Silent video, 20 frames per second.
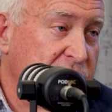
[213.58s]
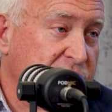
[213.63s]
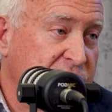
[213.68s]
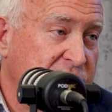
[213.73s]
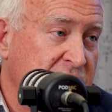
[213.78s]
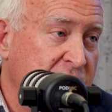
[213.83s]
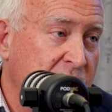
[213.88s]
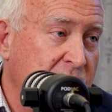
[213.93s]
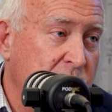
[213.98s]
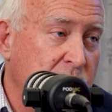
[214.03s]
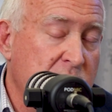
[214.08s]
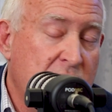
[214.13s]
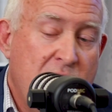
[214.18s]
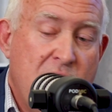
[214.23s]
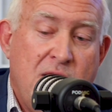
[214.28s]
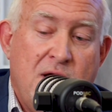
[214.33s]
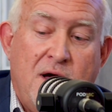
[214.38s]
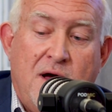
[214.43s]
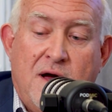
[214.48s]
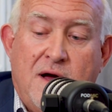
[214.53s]
So
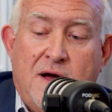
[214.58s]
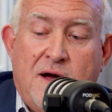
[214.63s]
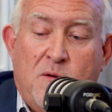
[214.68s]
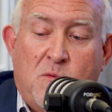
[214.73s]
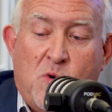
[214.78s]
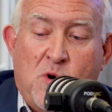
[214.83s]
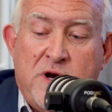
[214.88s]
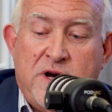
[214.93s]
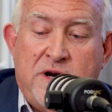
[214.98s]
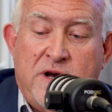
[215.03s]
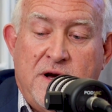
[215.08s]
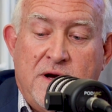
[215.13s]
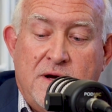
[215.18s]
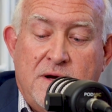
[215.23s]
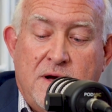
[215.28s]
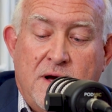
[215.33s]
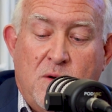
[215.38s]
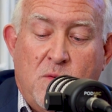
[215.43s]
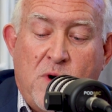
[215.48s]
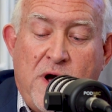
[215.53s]
I wanted
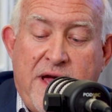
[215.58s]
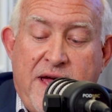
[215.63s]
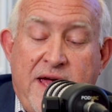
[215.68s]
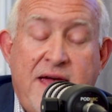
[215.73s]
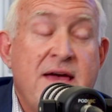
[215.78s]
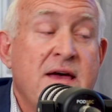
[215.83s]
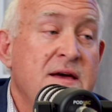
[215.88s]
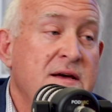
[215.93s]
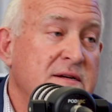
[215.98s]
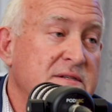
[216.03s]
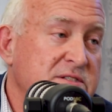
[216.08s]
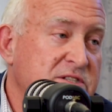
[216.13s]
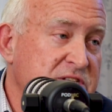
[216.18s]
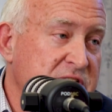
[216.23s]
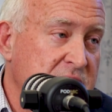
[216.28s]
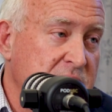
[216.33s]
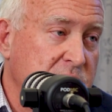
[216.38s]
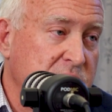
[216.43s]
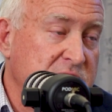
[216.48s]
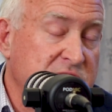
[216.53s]
a way in,
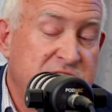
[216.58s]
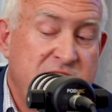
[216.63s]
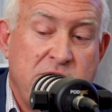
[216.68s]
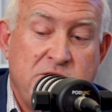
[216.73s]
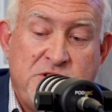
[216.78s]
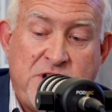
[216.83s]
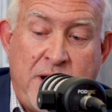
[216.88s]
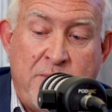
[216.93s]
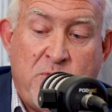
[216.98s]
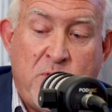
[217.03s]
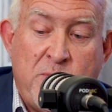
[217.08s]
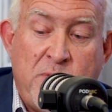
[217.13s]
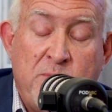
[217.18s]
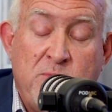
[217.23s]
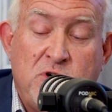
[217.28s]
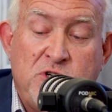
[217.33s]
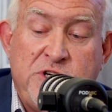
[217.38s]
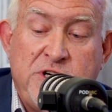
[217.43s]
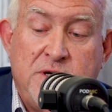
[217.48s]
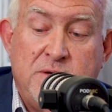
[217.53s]
so to sell chamber
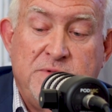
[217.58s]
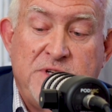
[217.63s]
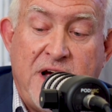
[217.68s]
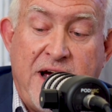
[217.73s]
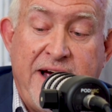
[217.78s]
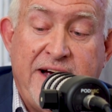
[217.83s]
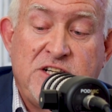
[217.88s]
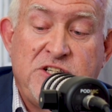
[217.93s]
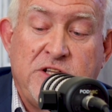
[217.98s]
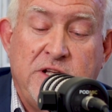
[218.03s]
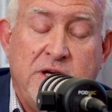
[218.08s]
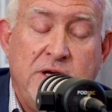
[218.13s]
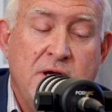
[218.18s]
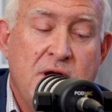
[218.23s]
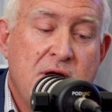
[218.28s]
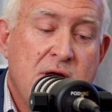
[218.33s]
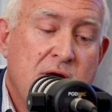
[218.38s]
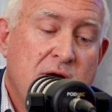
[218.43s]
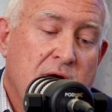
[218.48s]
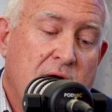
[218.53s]
memberships. I actually
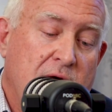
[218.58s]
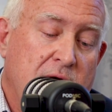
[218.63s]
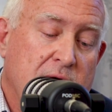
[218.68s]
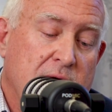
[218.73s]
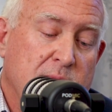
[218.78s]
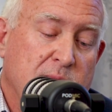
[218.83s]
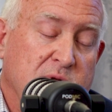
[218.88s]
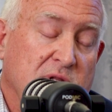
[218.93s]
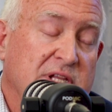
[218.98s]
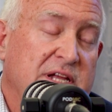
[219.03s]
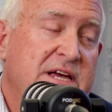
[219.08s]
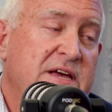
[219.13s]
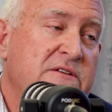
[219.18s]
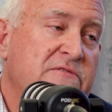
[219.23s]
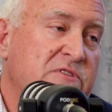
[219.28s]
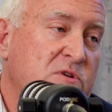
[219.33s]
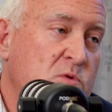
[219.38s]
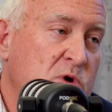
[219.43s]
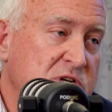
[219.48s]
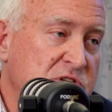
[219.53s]

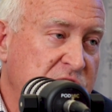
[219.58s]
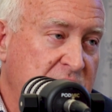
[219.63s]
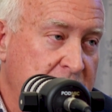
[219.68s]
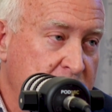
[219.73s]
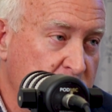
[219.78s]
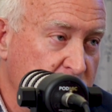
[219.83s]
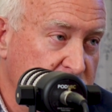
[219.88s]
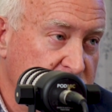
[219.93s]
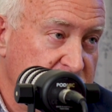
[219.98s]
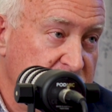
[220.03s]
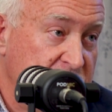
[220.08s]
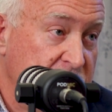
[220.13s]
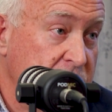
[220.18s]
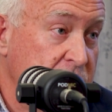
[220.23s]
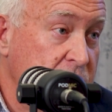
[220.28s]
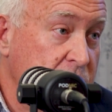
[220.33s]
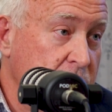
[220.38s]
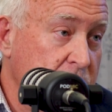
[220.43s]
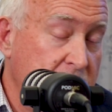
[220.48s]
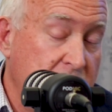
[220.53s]
believe in what chambers
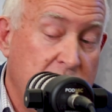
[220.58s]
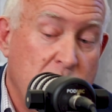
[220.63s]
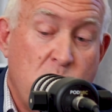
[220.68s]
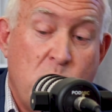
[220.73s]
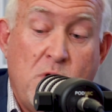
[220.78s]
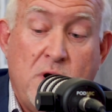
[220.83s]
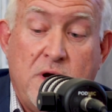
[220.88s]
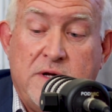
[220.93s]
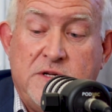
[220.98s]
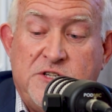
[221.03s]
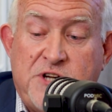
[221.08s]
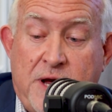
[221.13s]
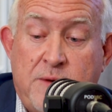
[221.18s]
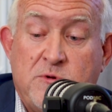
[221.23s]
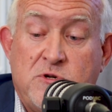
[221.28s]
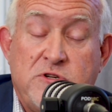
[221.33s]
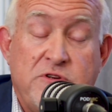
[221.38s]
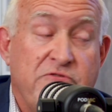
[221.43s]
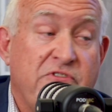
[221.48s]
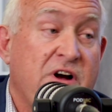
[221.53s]
do and what
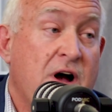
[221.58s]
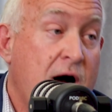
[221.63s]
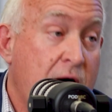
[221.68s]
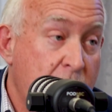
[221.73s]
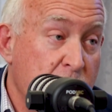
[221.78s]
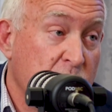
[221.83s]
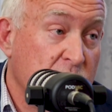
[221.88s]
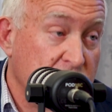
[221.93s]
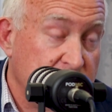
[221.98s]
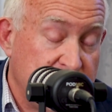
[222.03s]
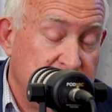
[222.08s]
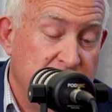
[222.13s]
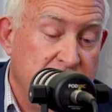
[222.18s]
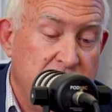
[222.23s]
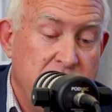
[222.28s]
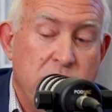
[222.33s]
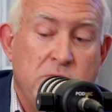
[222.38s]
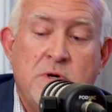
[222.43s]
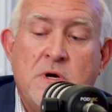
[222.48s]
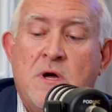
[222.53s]
chambers of commerce
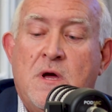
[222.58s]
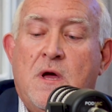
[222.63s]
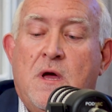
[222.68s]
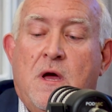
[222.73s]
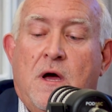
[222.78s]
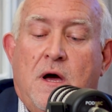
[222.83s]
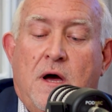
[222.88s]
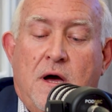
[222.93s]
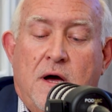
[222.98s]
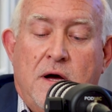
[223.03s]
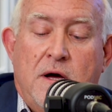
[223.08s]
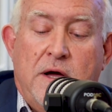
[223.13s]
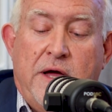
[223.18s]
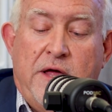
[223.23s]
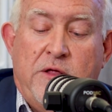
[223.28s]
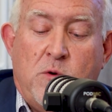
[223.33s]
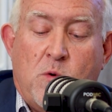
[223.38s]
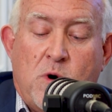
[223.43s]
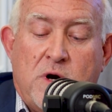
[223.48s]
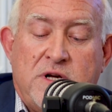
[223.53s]
do
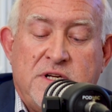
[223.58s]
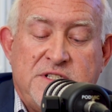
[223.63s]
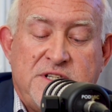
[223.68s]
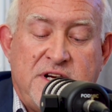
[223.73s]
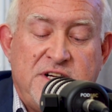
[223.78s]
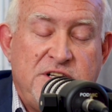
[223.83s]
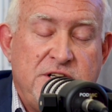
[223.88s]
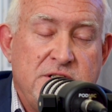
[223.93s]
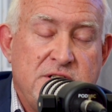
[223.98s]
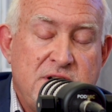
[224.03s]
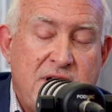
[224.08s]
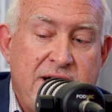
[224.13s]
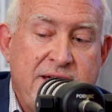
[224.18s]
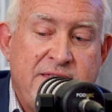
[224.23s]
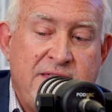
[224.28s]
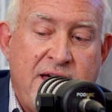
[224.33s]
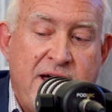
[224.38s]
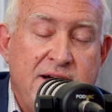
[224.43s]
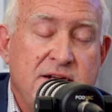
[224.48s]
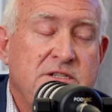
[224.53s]
and organizations
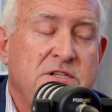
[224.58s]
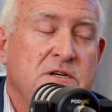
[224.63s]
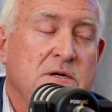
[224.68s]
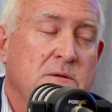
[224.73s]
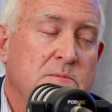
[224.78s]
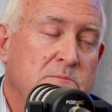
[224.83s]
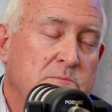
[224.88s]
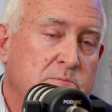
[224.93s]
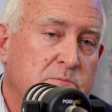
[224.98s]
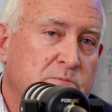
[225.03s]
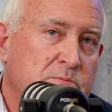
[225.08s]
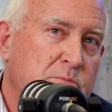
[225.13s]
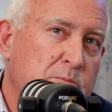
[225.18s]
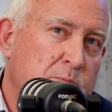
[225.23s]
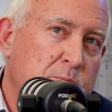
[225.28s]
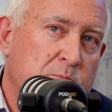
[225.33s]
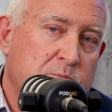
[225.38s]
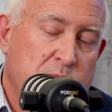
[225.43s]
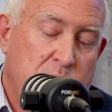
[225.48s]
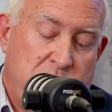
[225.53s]
like that
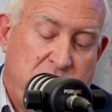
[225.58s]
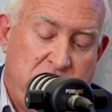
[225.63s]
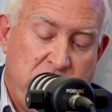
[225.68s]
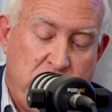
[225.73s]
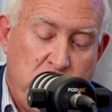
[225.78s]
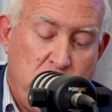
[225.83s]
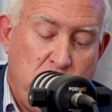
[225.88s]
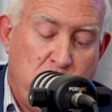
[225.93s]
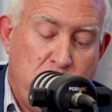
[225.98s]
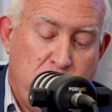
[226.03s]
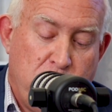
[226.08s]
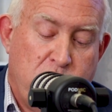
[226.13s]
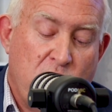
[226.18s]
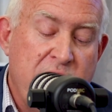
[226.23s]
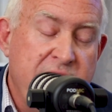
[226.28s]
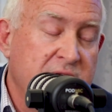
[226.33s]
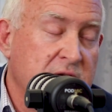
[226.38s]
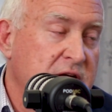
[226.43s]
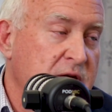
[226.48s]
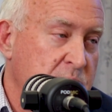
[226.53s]
to
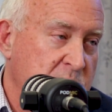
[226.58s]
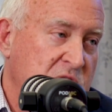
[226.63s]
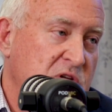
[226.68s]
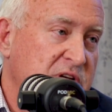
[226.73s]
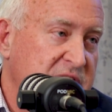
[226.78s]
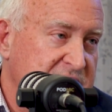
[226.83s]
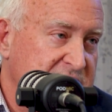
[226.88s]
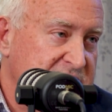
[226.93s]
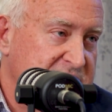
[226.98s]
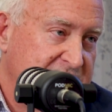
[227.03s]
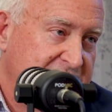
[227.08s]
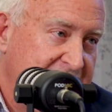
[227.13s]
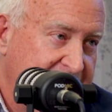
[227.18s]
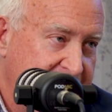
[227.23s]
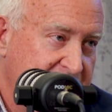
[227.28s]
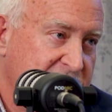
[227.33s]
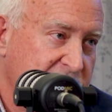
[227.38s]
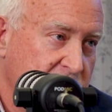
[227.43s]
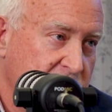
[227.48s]
bring communities together.